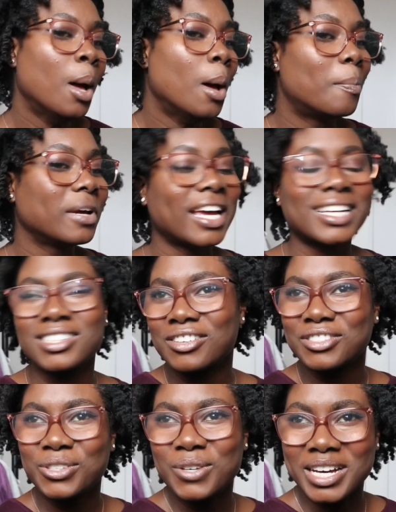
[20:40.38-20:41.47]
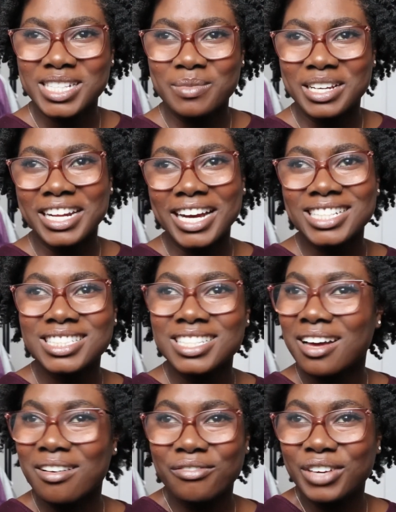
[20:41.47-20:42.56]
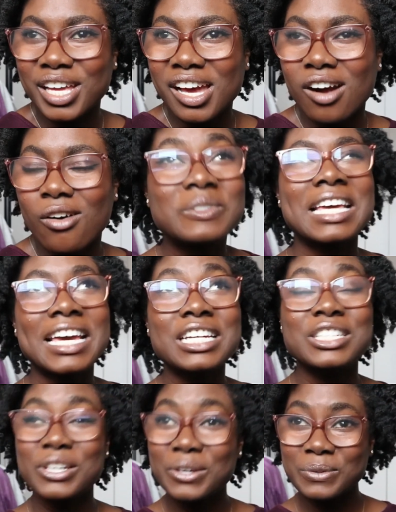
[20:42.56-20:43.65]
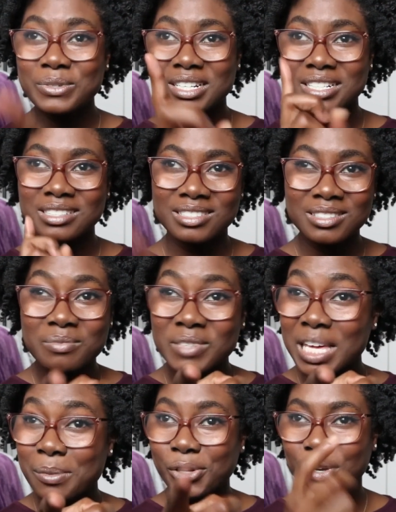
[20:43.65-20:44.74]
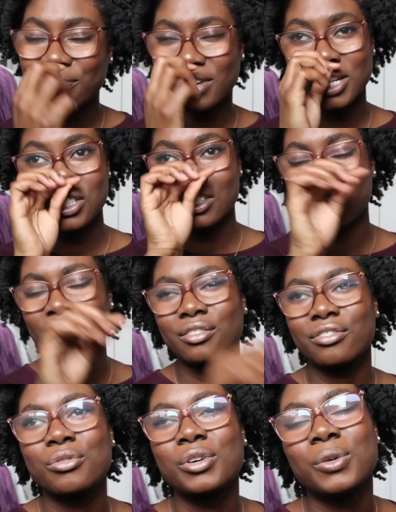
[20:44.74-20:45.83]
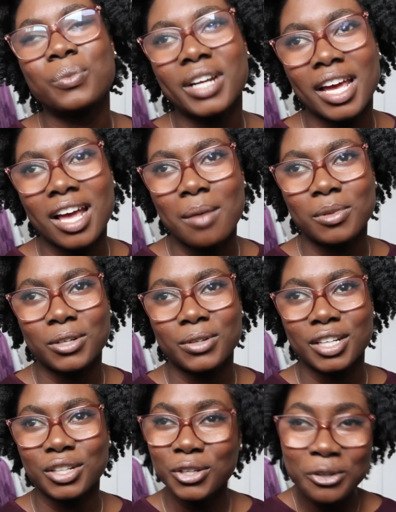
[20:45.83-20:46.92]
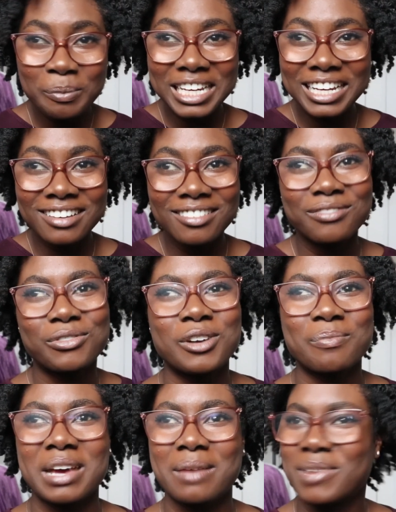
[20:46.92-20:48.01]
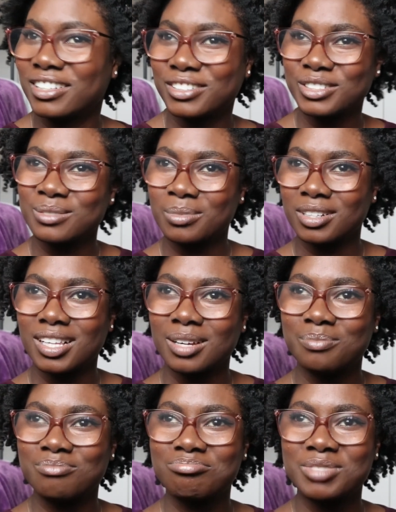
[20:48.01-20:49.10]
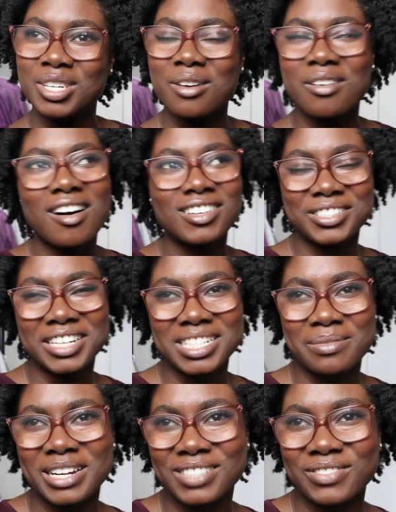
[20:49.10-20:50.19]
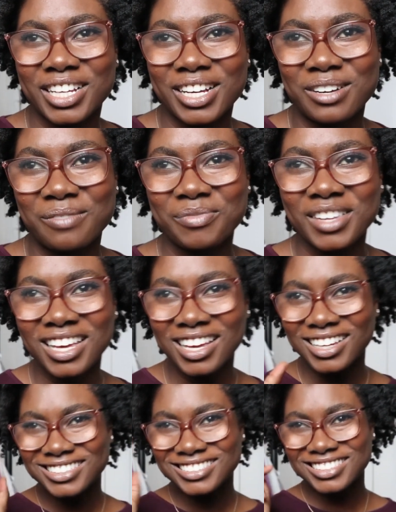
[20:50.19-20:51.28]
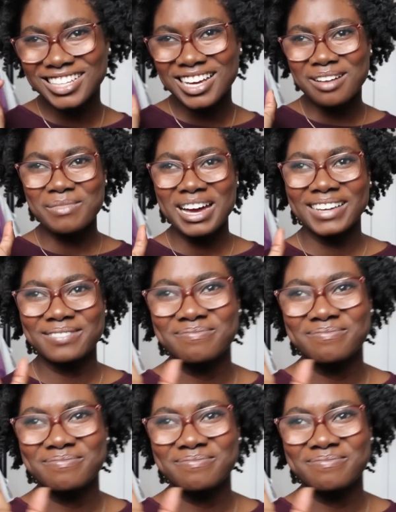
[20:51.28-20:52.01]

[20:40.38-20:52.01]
But yes, I'll see you guys in my next video. Stay tuned and keep your notifications on for when I upload a new meeting for my Bad Girls Book Club. So I'll see you guys in my next video. Bye.